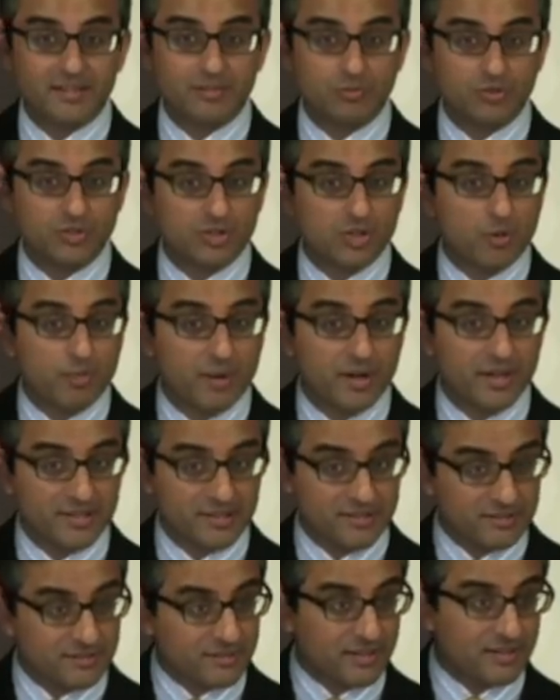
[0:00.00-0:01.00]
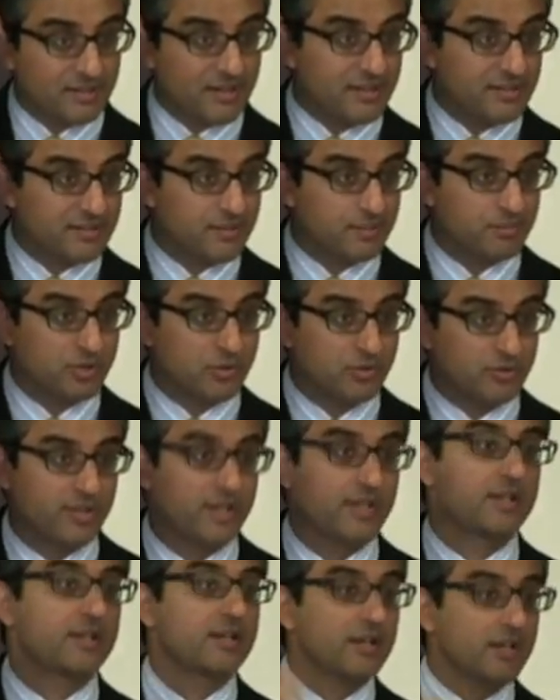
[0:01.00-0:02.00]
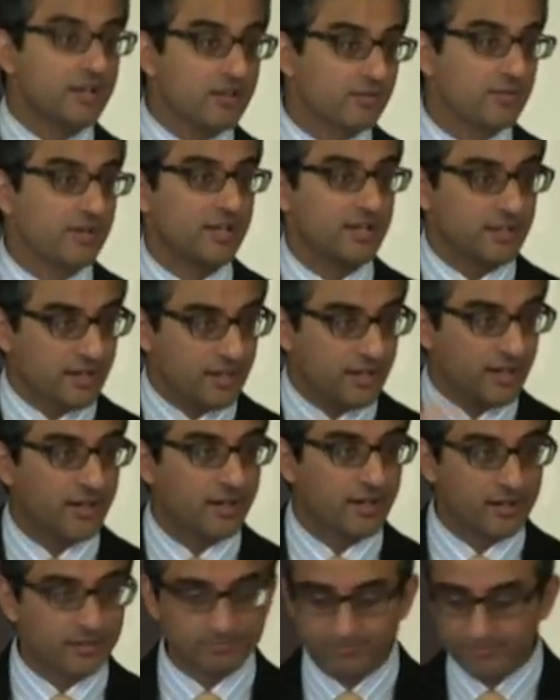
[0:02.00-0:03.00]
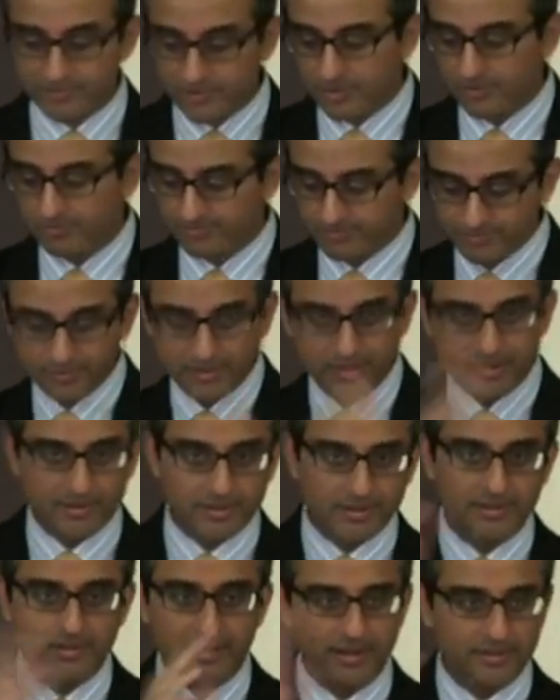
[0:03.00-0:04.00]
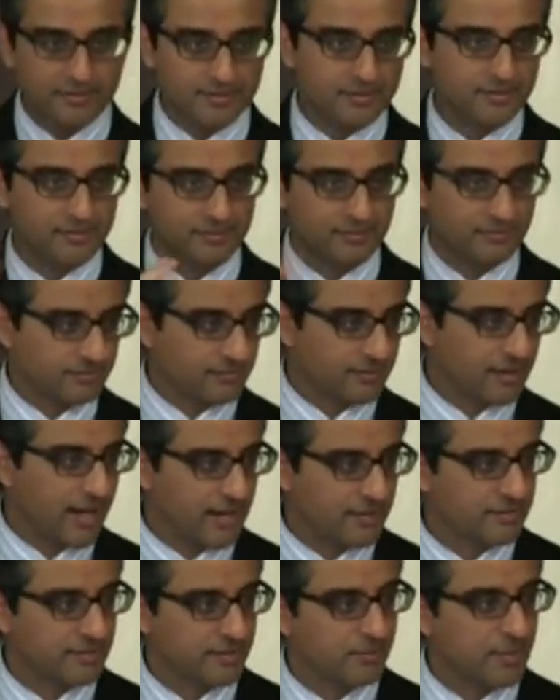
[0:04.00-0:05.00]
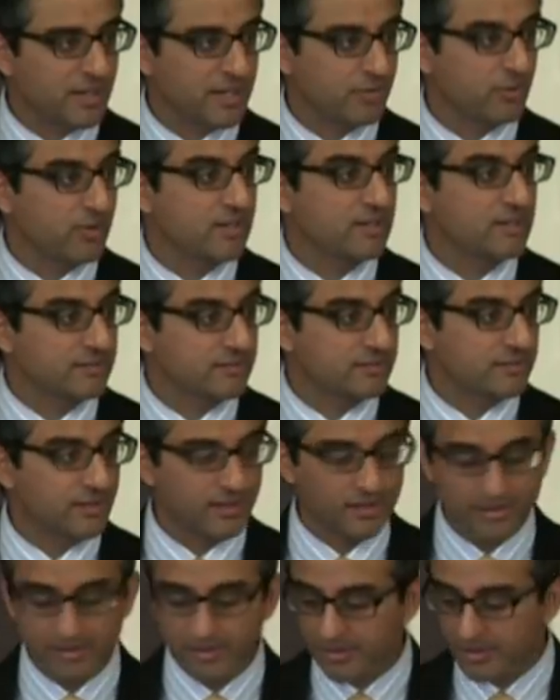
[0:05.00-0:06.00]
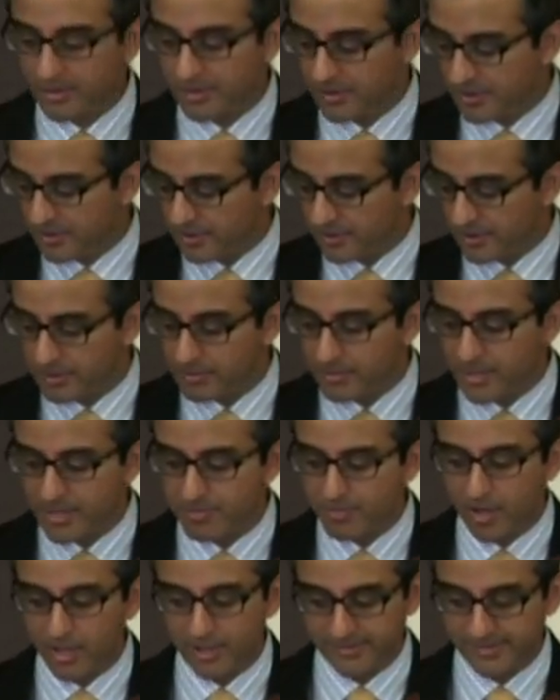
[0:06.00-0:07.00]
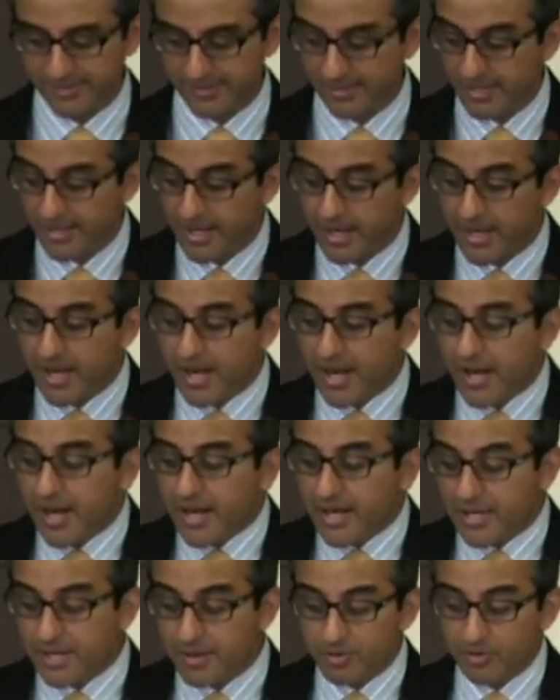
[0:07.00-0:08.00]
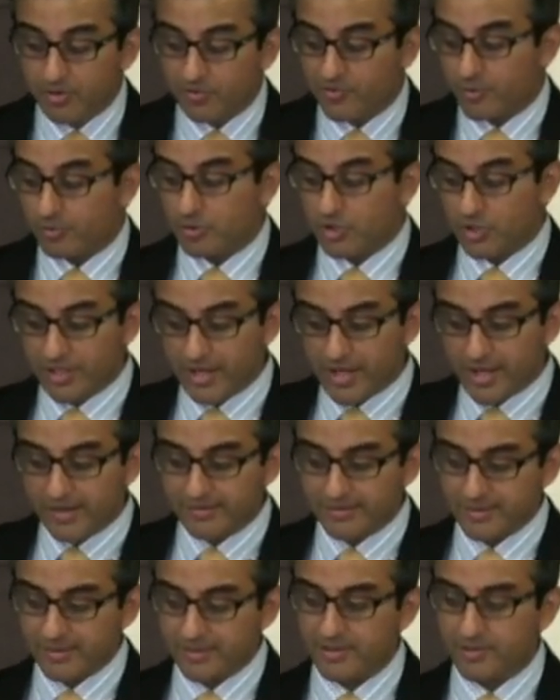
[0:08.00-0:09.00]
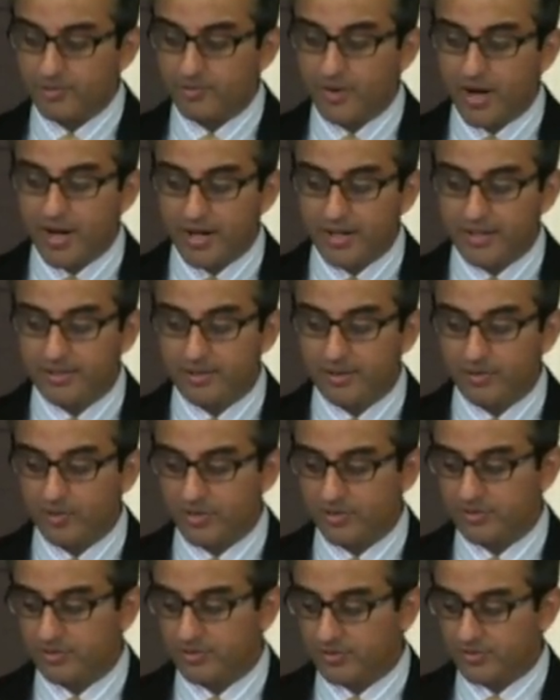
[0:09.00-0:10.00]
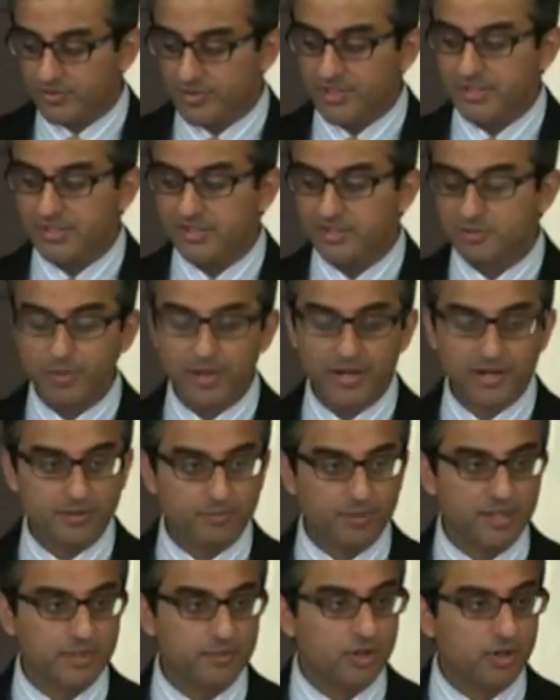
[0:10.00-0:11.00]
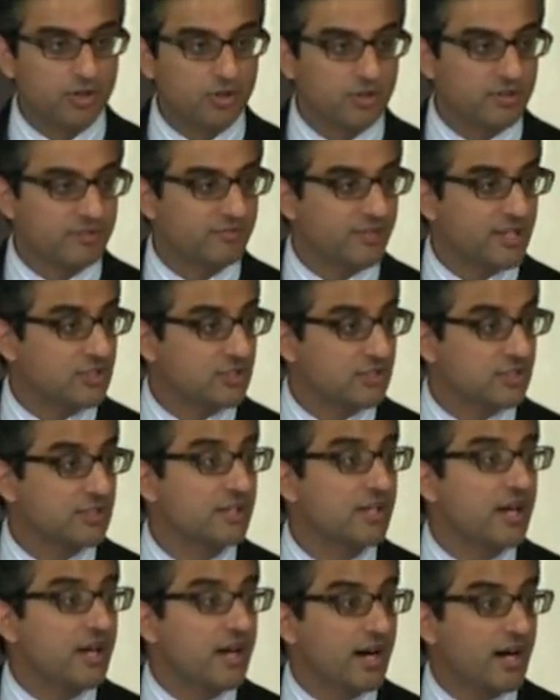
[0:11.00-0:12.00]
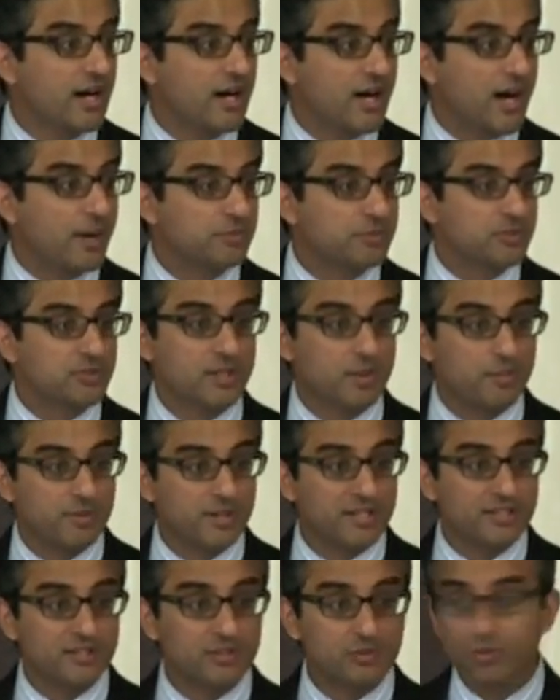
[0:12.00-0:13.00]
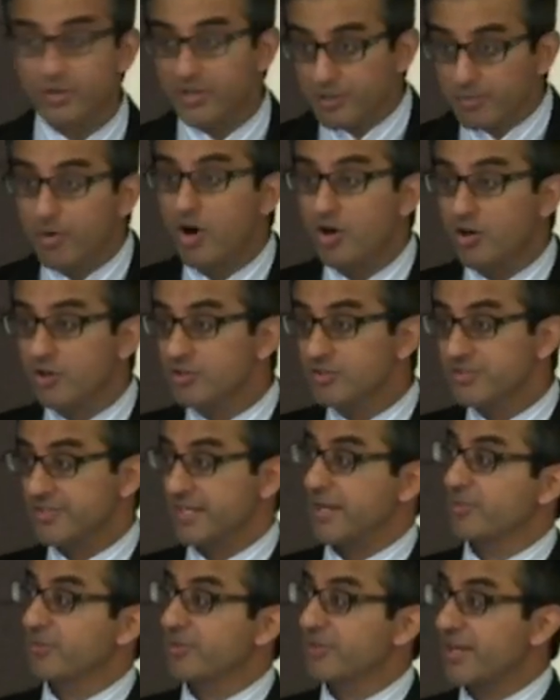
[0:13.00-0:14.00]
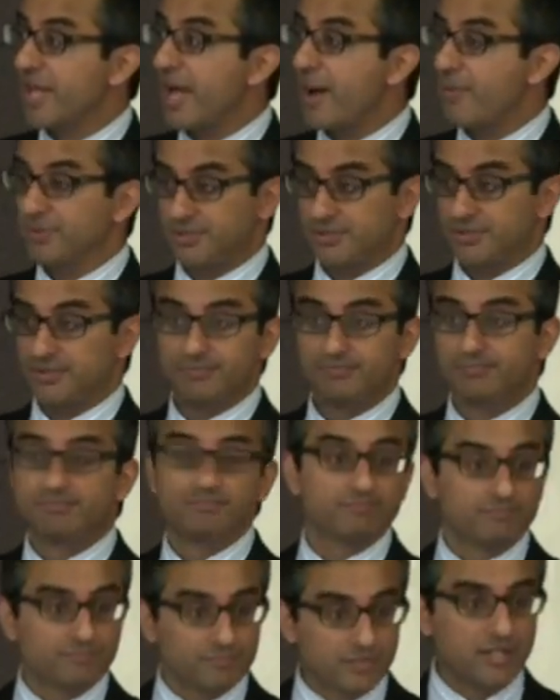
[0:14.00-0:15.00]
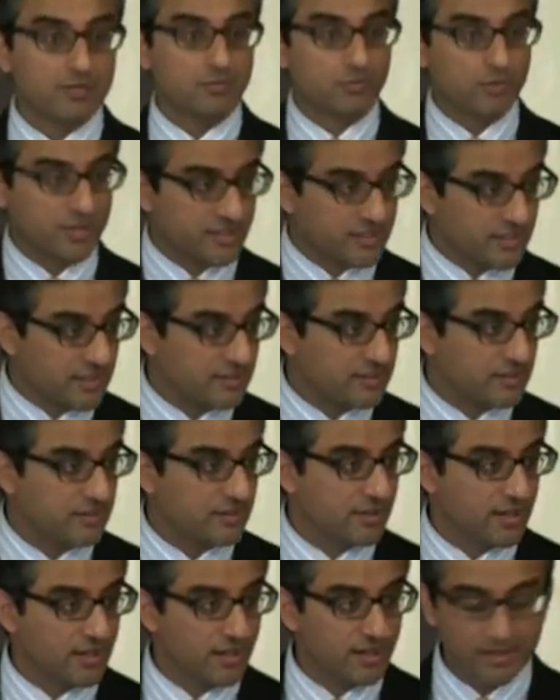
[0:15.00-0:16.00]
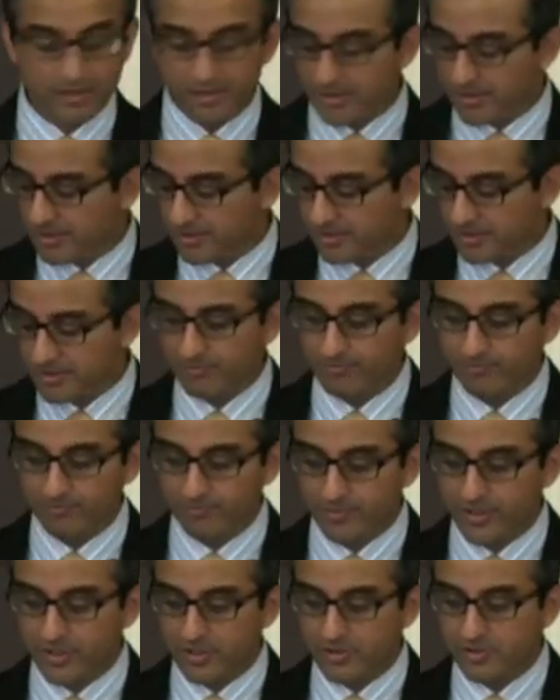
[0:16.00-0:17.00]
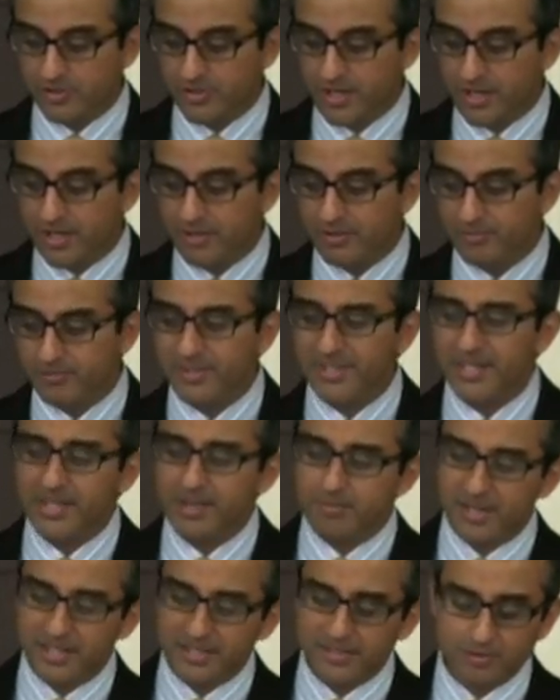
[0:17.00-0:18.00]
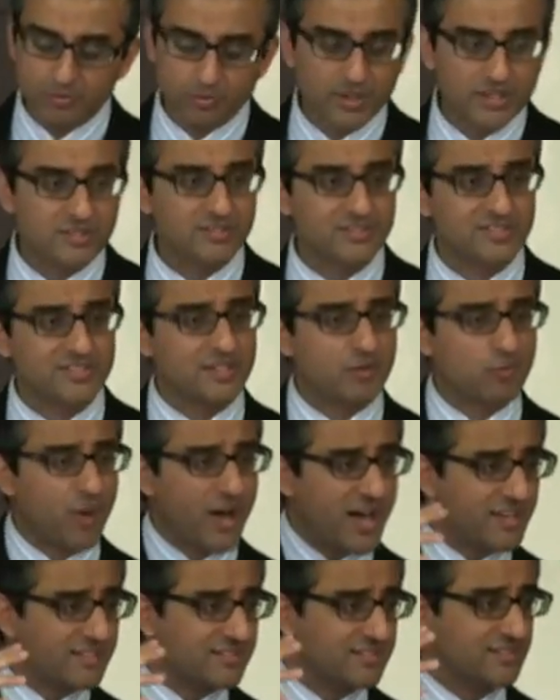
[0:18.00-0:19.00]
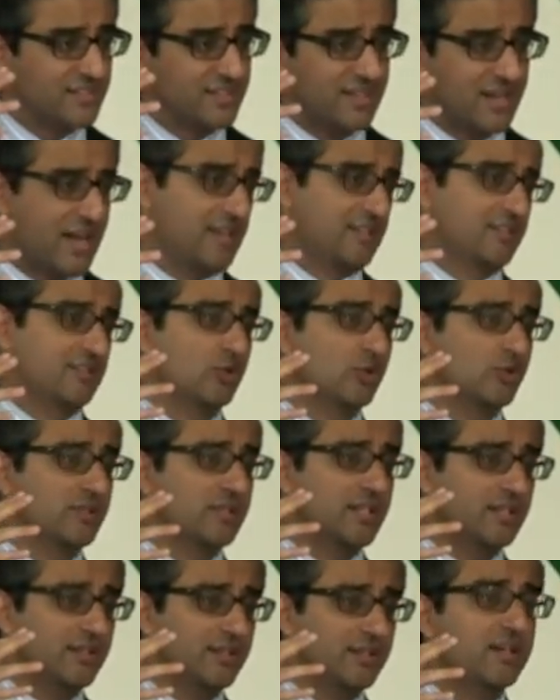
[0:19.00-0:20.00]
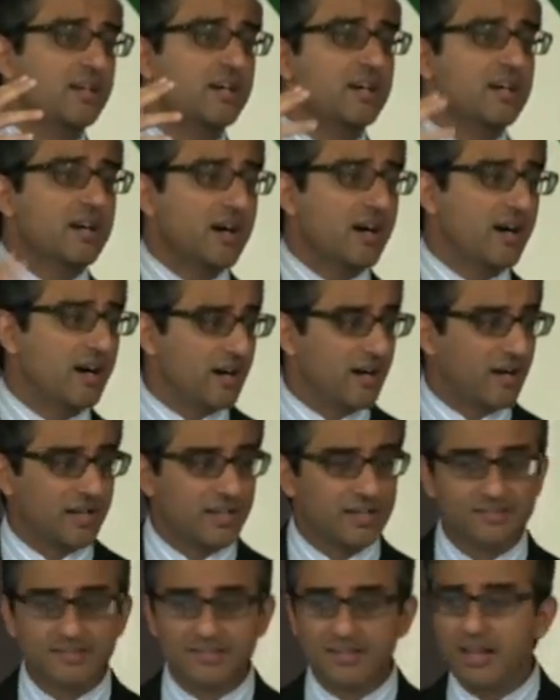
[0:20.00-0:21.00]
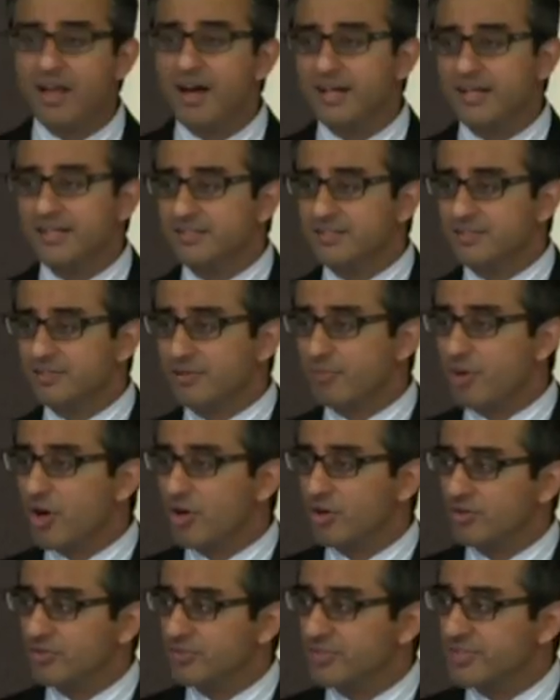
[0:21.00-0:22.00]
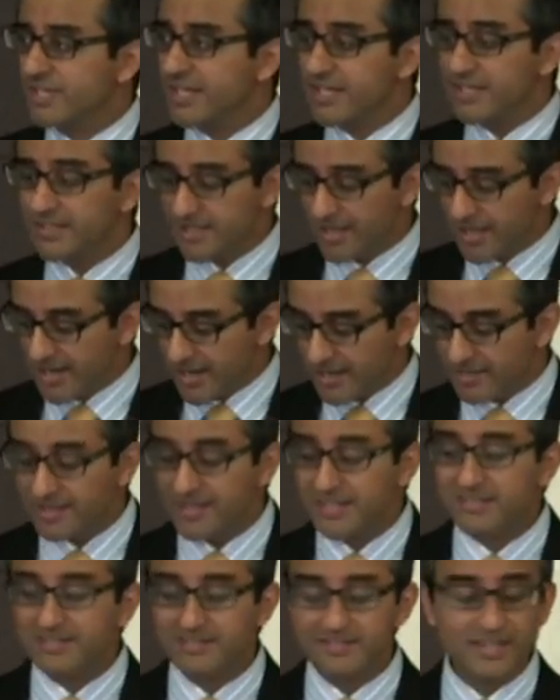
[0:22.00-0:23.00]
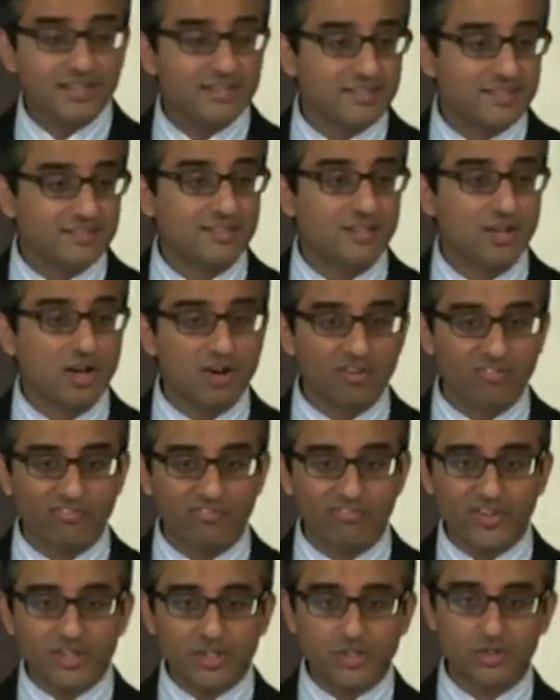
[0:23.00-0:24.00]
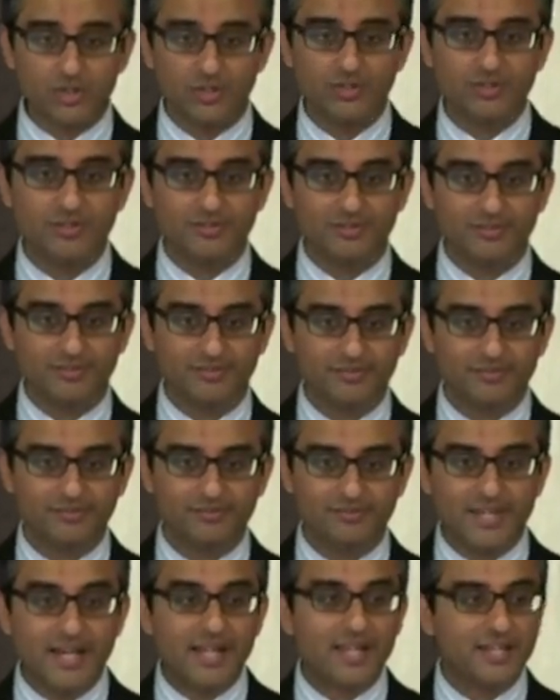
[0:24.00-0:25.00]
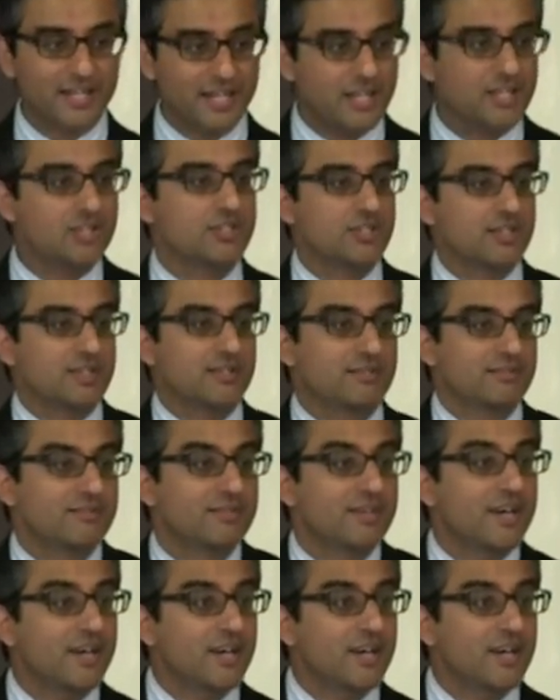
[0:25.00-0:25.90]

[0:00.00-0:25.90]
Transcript: things which Copernicus ends up using, right? Um, so he, he, has his hands in many ways, uh, uh, in, in many pots. He moved from Shiraz, southern Iran, one of the cities spared by the Mongol invasion, uh, up to Tabriz, where the Mongols set up their capital. Right, he worked under uh, uh, some figures there, but then he made his way to Sivas in Anatolia uh, against clients of the Mongol state, and then he sent as an official delegation